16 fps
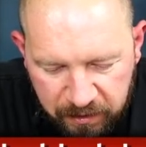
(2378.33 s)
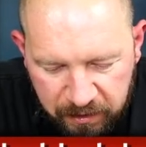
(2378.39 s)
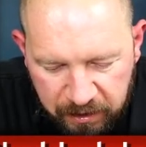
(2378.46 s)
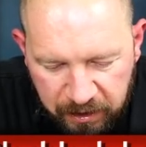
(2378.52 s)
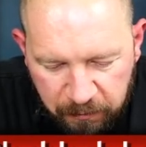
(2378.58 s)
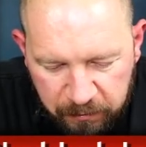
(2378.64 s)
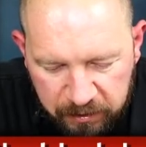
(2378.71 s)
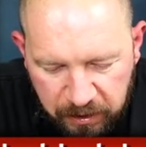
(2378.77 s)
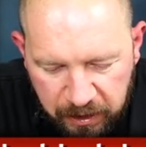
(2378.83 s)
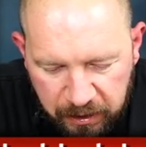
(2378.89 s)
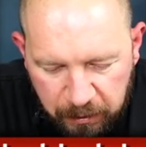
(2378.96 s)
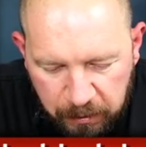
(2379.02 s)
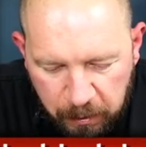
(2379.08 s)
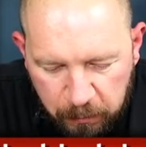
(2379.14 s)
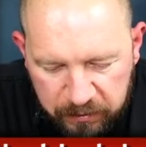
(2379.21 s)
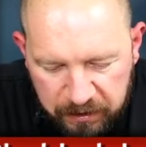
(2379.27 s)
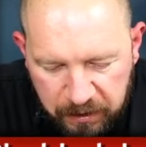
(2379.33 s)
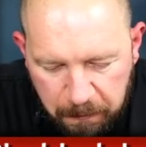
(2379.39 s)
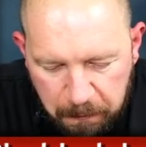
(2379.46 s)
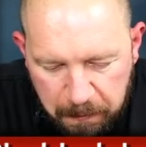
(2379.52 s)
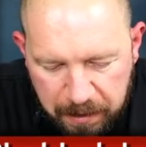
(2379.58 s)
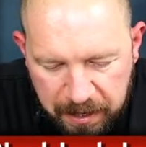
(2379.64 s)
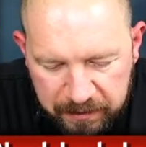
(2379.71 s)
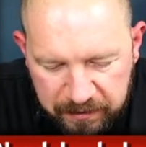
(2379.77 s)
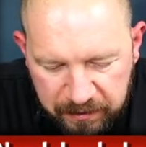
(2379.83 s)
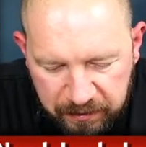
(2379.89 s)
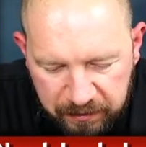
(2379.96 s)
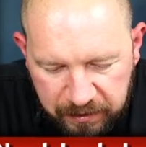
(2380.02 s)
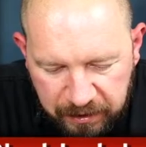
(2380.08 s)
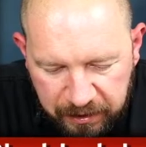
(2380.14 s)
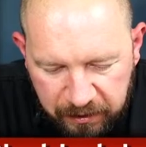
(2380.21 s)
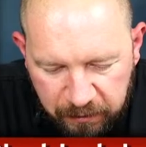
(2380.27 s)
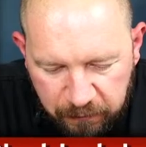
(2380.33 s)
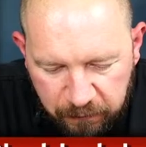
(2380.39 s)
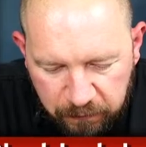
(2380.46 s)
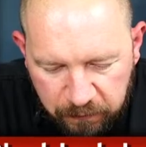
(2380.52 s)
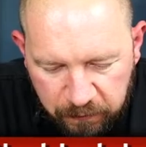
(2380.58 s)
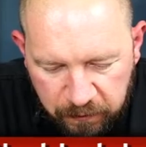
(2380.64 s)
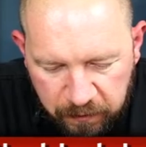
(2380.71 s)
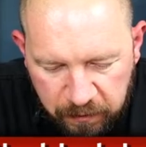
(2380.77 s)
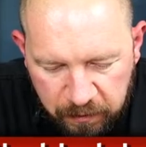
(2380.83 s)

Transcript: and it was a, and it was an amazing kind of